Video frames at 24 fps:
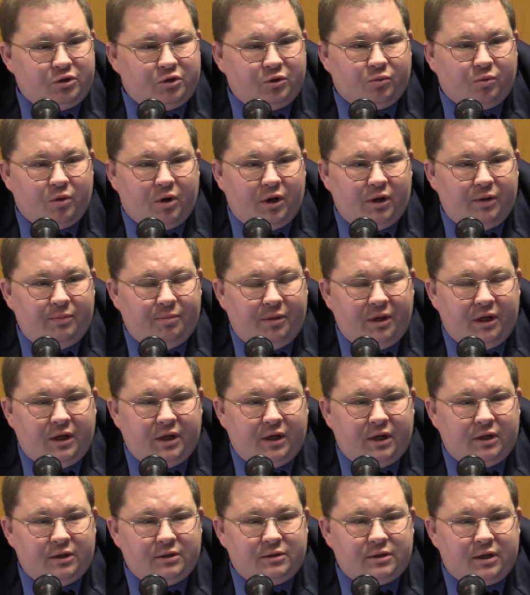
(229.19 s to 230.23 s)
to run
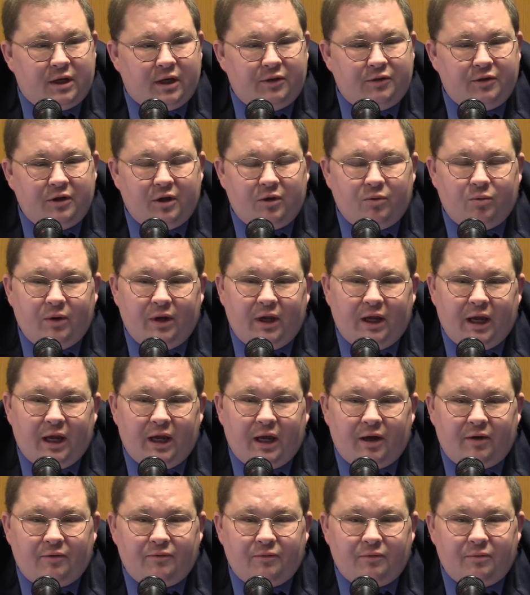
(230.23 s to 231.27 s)
because I think we have